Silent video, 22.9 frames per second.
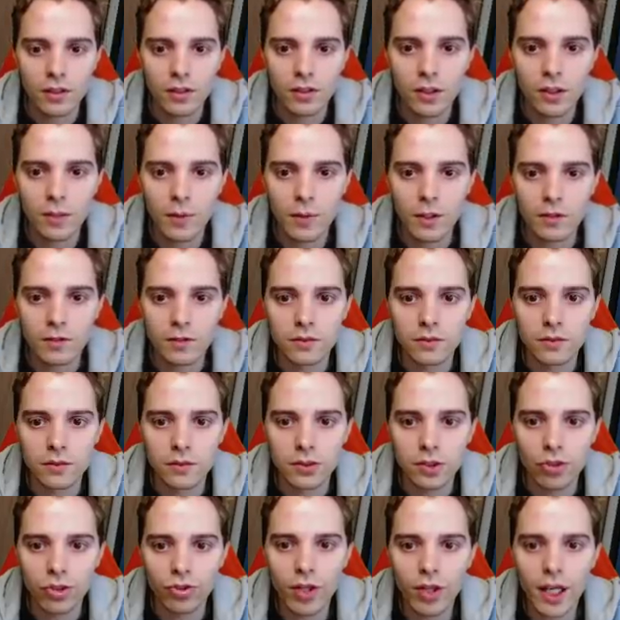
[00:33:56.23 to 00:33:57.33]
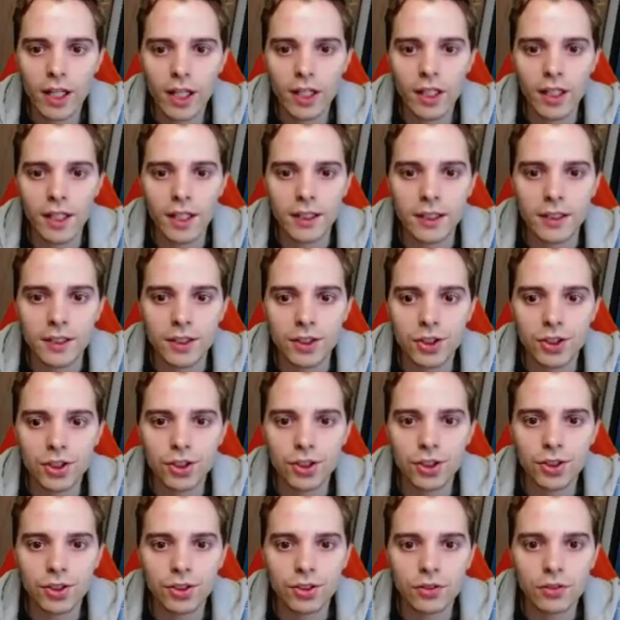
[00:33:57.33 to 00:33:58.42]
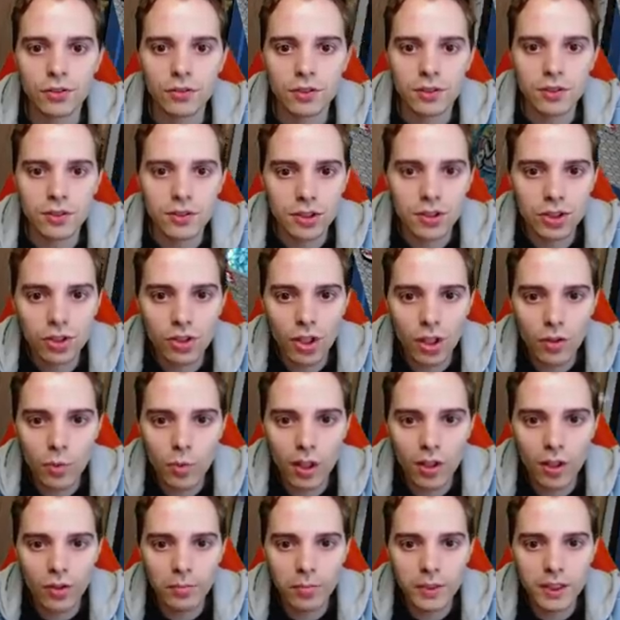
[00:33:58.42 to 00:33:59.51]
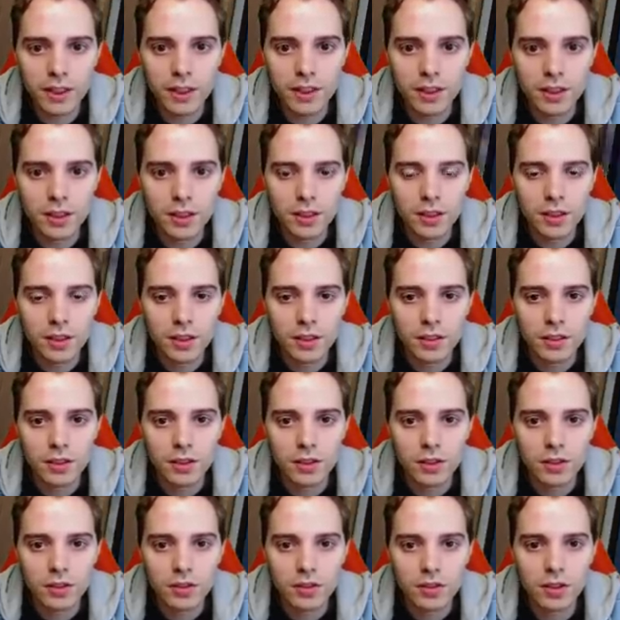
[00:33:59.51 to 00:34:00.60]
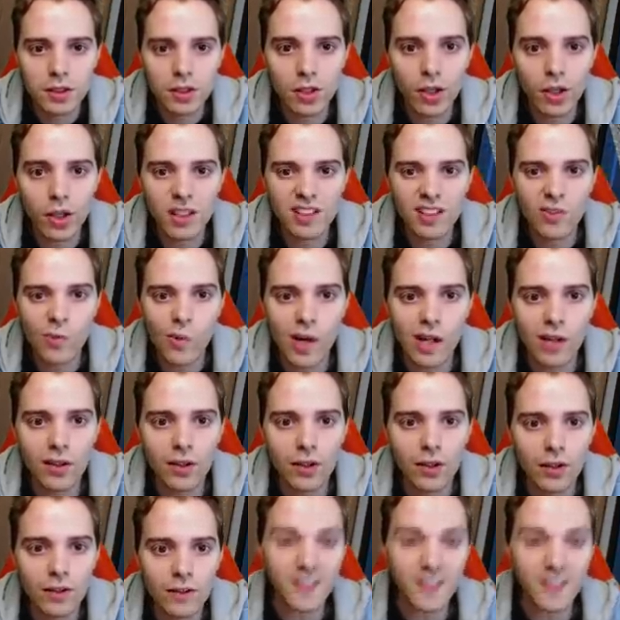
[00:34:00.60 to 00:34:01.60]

Come on. Craigalanch! Discard Welder, please. Discarding the Welder.